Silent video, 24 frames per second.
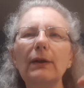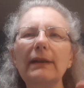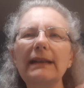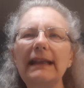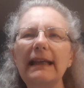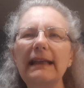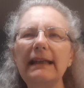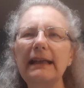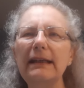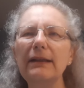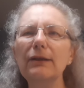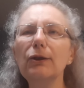
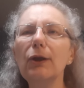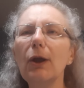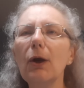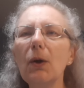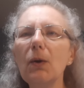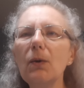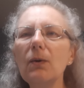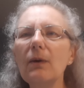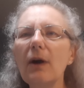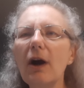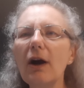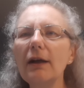getting
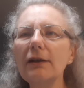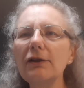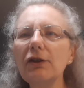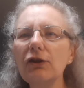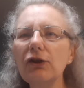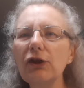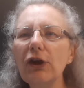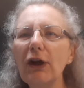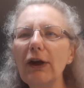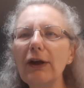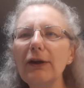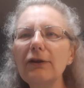low on
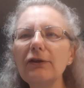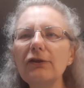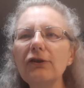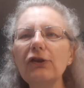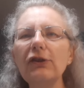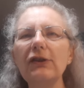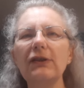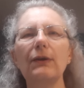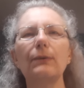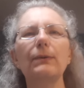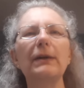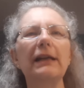charge,
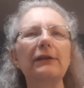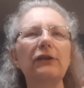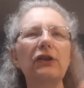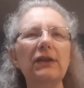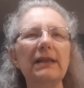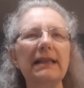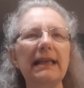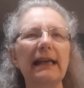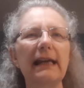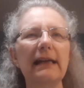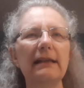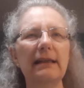so I
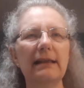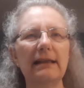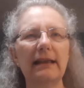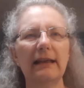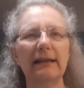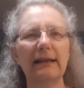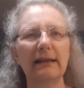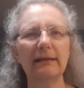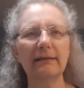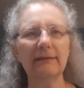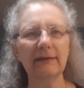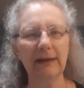just had
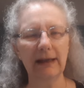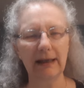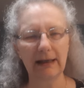to